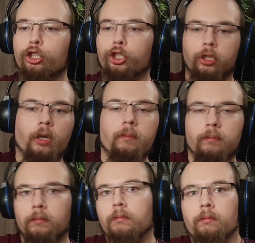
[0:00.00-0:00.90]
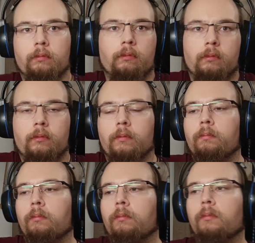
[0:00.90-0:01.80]
Sure.
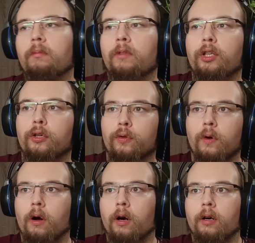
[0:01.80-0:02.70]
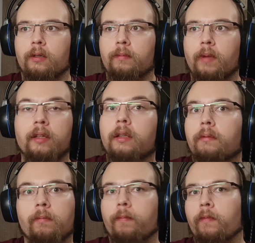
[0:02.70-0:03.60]
You are, and
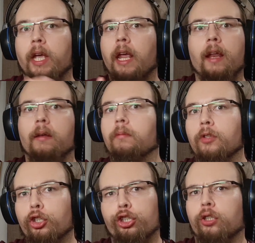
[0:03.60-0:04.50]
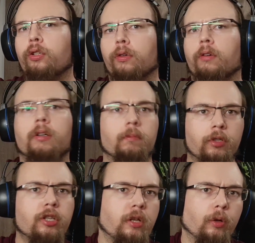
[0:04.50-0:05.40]
again, sure, you're
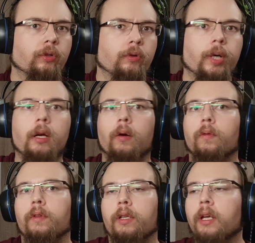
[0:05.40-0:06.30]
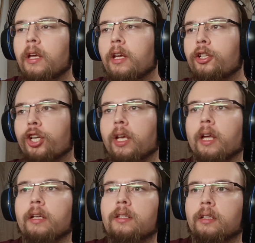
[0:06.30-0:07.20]
slaughtering all the
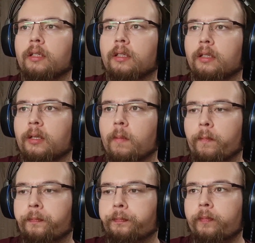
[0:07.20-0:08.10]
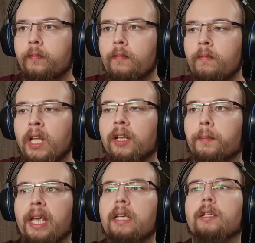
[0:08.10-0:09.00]
chickens and the
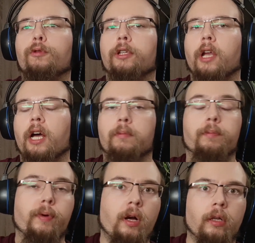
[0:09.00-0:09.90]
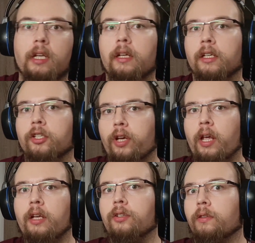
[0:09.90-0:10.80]
pigs and whatnot, but in
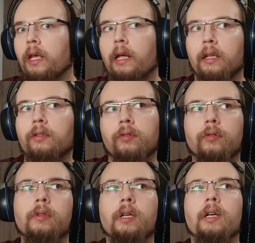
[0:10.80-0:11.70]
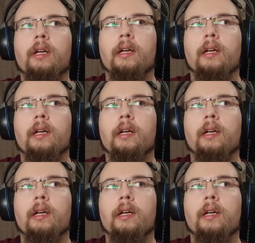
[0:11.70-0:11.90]
exchange, they get to